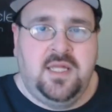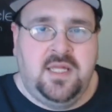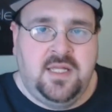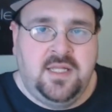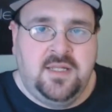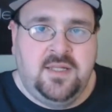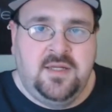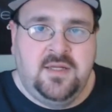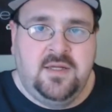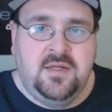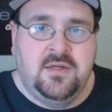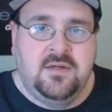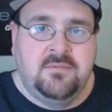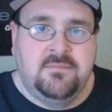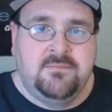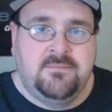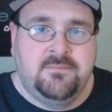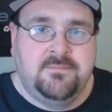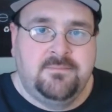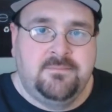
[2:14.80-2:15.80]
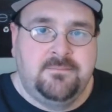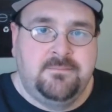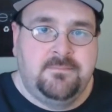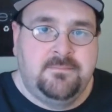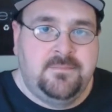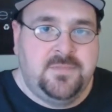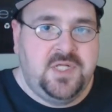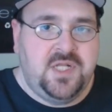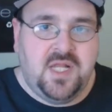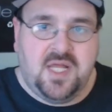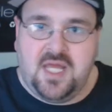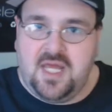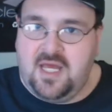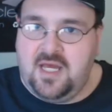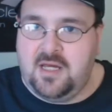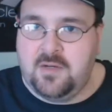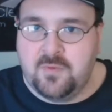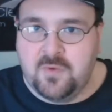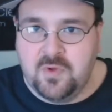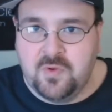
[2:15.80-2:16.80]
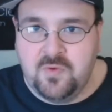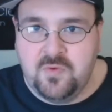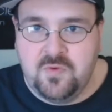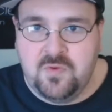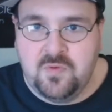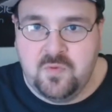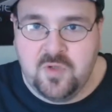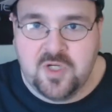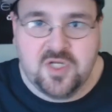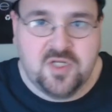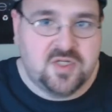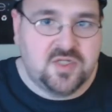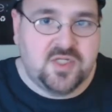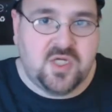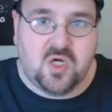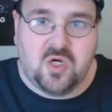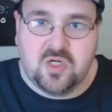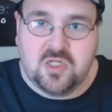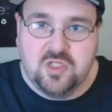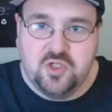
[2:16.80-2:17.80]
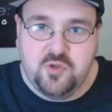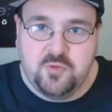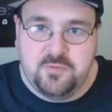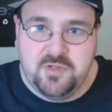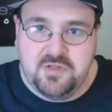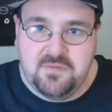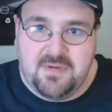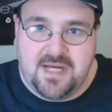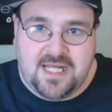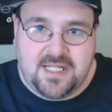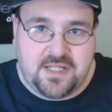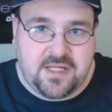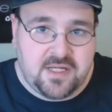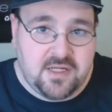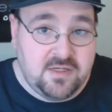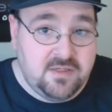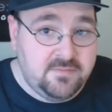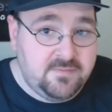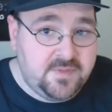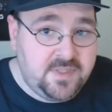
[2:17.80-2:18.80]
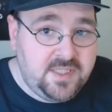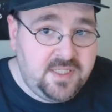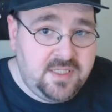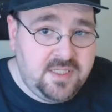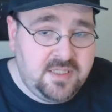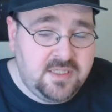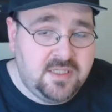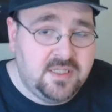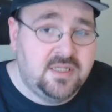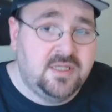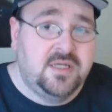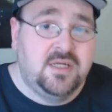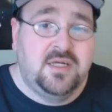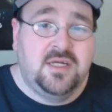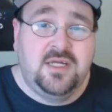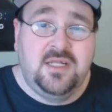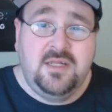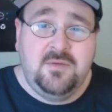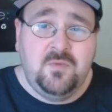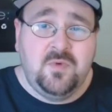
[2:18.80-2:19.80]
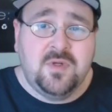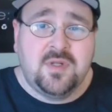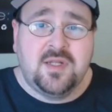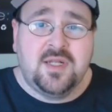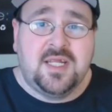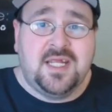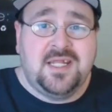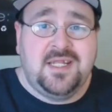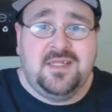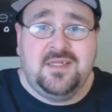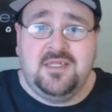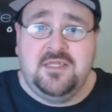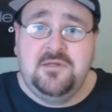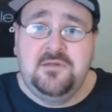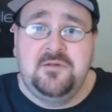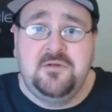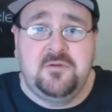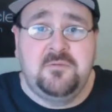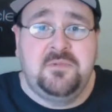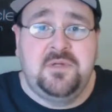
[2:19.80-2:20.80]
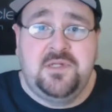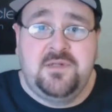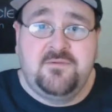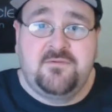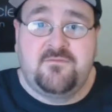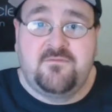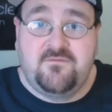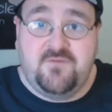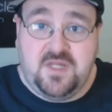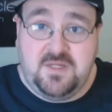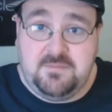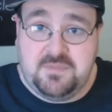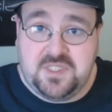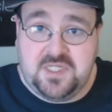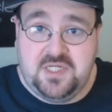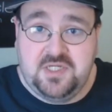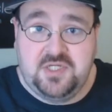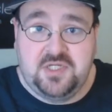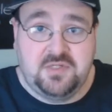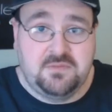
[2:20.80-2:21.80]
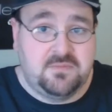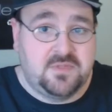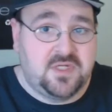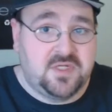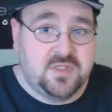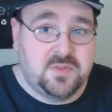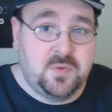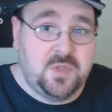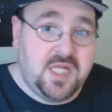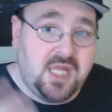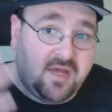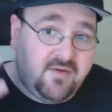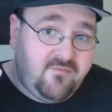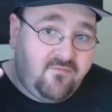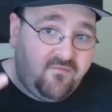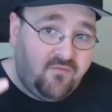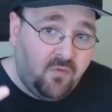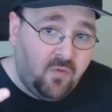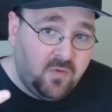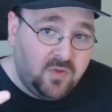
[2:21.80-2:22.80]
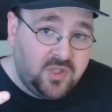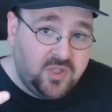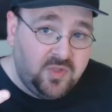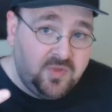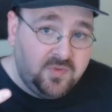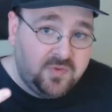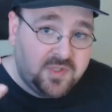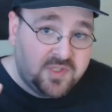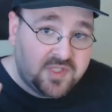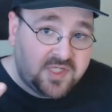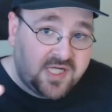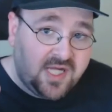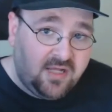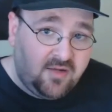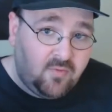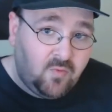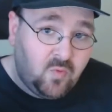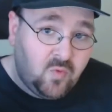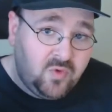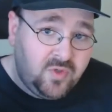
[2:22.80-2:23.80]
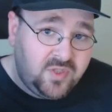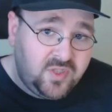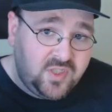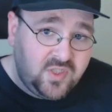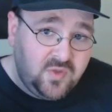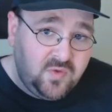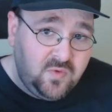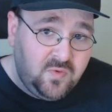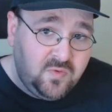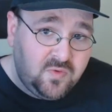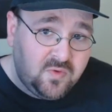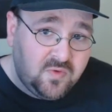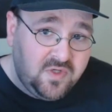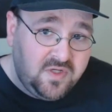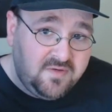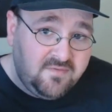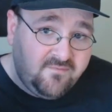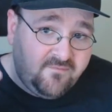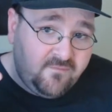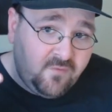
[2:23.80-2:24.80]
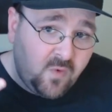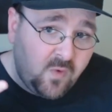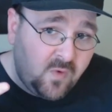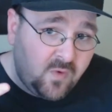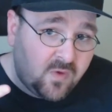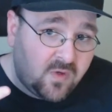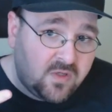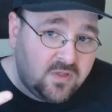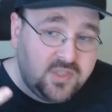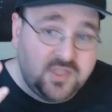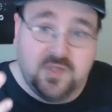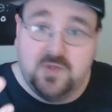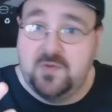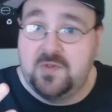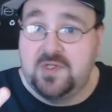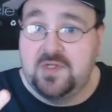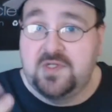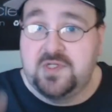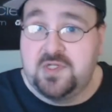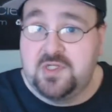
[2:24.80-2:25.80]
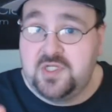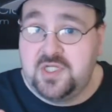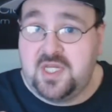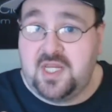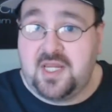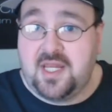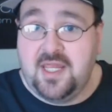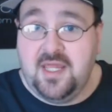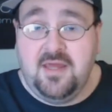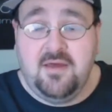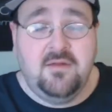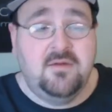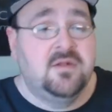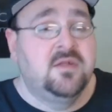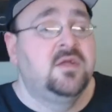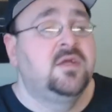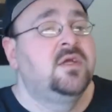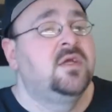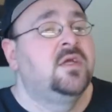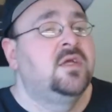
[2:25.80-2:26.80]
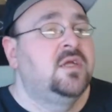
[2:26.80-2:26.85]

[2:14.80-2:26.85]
And you know how I roll. We're going to talk a little bit about the company. And then we're going to get into a little bit of a vape session because we got four juices. Count one, two, three, four juices to check out.